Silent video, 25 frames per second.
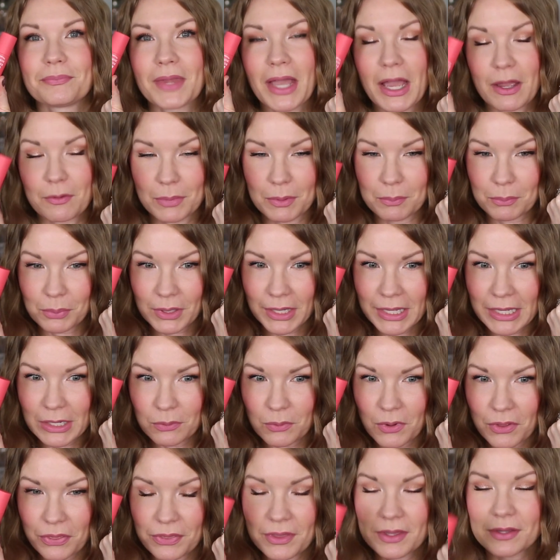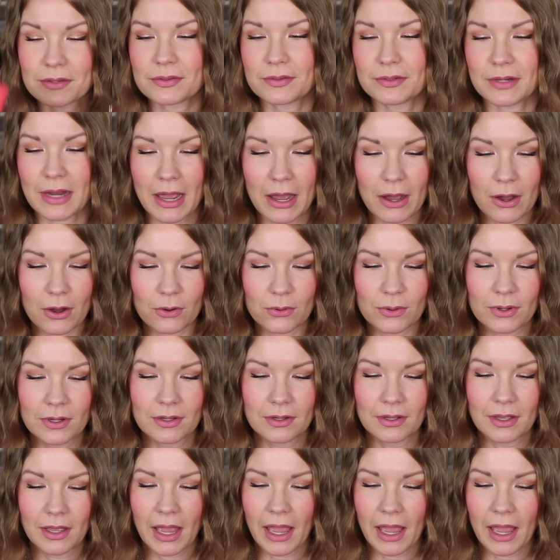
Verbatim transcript: I've been playing with this now,